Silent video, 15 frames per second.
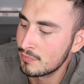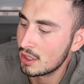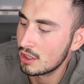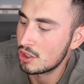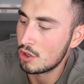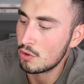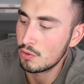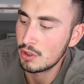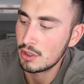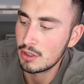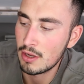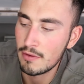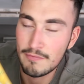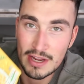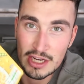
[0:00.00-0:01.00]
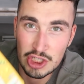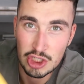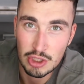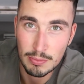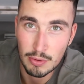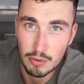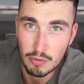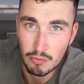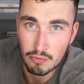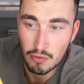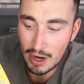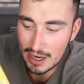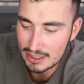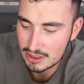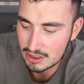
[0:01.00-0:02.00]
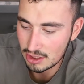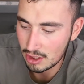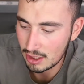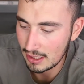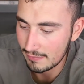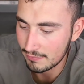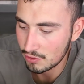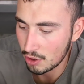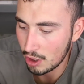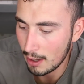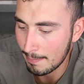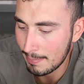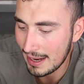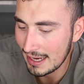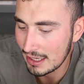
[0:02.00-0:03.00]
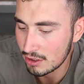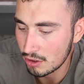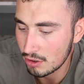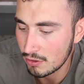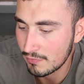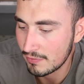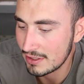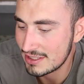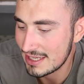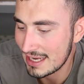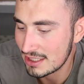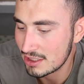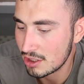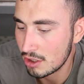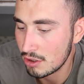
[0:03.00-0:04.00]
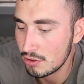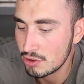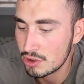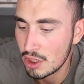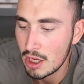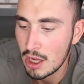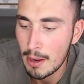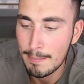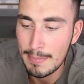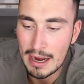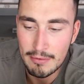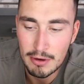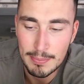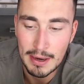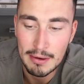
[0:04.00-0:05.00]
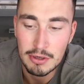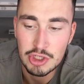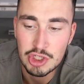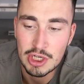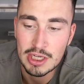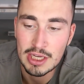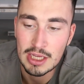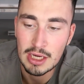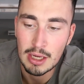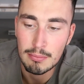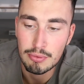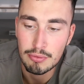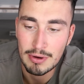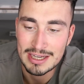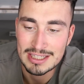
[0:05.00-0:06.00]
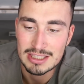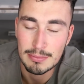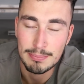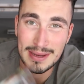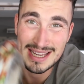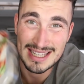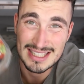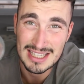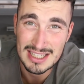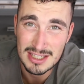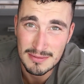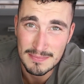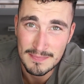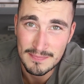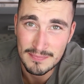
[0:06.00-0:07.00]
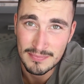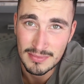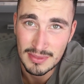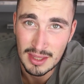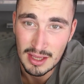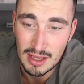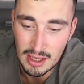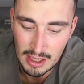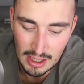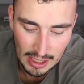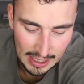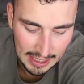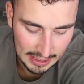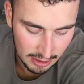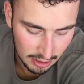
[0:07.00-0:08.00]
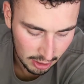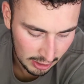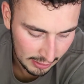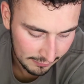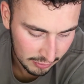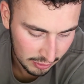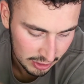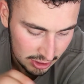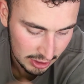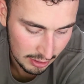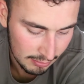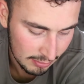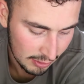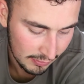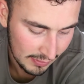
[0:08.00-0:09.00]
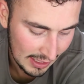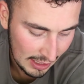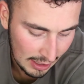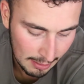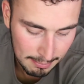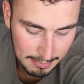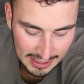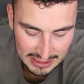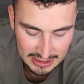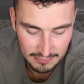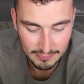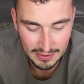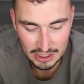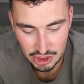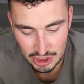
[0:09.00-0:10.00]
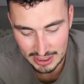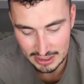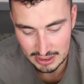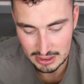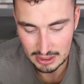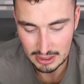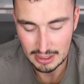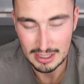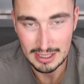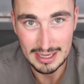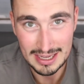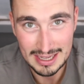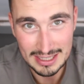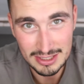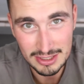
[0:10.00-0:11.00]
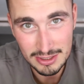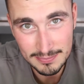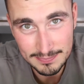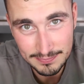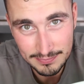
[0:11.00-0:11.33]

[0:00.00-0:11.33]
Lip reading: golden vegetable rice. I have got a pack of Tesco's peri peri chicken and breast pieces, and I've got some of their mixed veggies, and